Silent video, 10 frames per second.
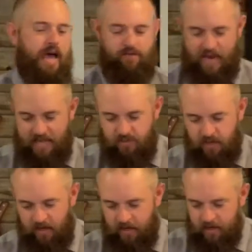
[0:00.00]
to have
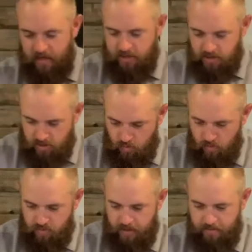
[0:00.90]
anything to do
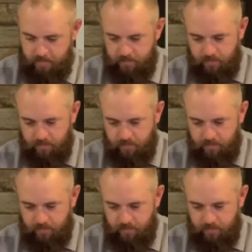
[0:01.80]
with it.